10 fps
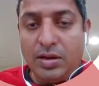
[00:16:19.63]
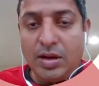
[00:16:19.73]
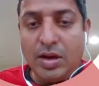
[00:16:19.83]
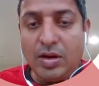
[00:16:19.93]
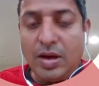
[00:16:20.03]

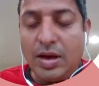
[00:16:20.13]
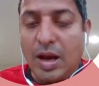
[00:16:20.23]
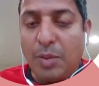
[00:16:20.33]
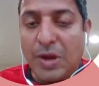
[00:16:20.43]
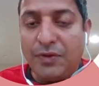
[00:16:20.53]
Now, a
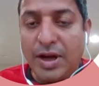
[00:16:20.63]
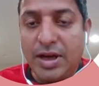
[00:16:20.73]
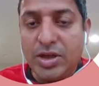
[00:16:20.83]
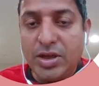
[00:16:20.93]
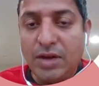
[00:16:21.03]
couple of
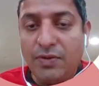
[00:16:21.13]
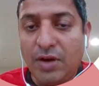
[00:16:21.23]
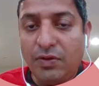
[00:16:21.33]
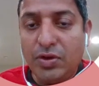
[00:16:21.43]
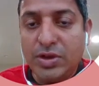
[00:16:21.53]
additional
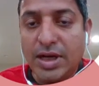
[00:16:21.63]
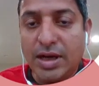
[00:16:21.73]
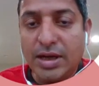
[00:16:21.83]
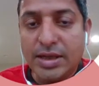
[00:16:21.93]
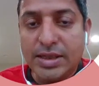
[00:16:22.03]
workflows that
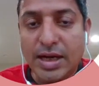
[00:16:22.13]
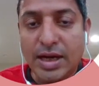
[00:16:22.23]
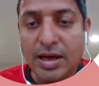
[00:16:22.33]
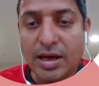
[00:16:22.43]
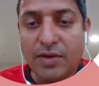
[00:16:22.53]
are
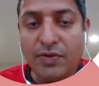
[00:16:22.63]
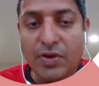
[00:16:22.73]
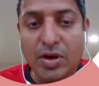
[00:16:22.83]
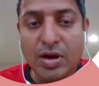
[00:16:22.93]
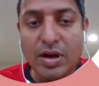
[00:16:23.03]
designed are
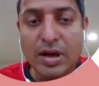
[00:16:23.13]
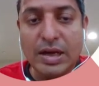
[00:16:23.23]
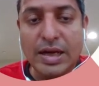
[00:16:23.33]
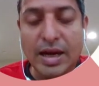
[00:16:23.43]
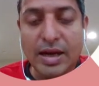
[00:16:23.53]
for
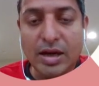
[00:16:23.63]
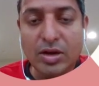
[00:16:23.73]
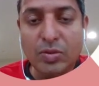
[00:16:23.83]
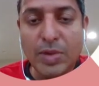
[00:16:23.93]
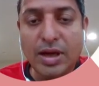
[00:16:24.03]
data
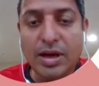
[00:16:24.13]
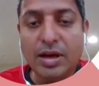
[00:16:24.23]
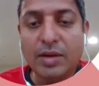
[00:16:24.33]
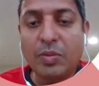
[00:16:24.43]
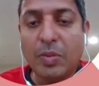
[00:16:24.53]
to
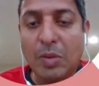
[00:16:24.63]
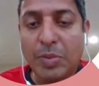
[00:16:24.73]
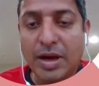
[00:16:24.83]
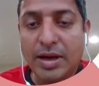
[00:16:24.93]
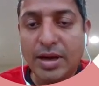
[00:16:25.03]
be
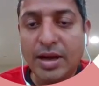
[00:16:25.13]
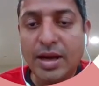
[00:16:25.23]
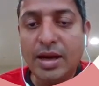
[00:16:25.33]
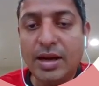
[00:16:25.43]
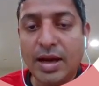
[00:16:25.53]
populated in
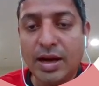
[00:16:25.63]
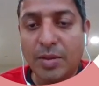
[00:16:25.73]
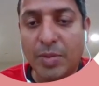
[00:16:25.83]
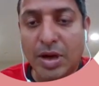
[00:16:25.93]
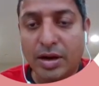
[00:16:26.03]
a
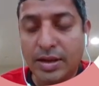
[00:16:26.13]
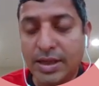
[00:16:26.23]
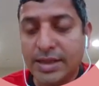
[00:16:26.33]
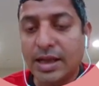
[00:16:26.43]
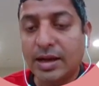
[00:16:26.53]
data mart.
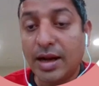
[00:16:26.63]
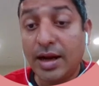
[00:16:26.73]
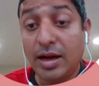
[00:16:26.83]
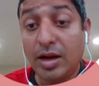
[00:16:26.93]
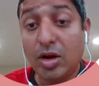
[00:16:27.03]
These are
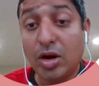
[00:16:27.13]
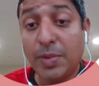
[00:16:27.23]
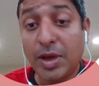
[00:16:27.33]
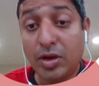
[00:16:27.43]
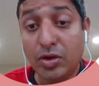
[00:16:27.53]
currently not
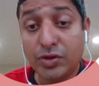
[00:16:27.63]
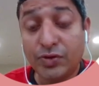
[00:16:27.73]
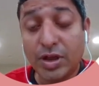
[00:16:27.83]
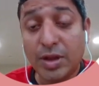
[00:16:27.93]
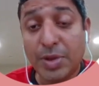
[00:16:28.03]
being used
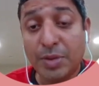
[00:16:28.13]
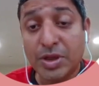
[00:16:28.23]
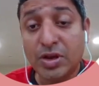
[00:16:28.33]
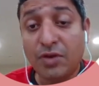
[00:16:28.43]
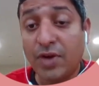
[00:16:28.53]
for the
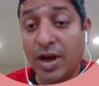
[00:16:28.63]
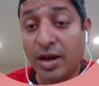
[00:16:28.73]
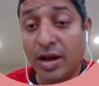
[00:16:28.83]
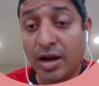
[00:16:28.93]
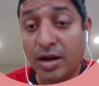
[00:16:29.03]
purpose of
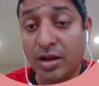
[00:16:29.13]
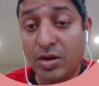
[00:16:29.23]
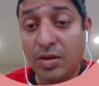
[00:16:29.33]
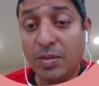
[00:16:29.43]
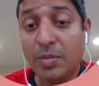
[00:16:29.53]
FHIR
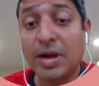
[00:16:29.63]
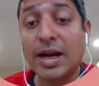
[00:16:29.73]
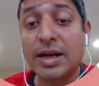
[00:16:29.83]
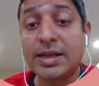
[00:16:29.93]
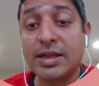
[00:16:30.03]
Connectathon, but
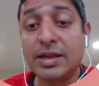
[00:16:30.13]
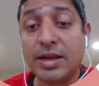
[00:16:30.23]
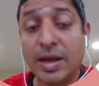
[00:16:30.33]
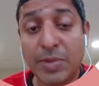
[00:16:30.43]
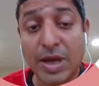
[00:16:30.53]
let's
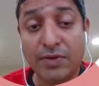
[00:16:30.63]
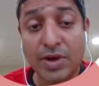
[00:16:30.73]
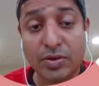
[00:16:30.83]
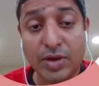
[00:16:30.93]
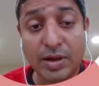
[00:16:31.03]
deep dive
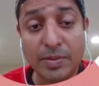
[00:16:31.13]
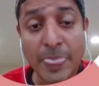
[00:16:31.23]
into it.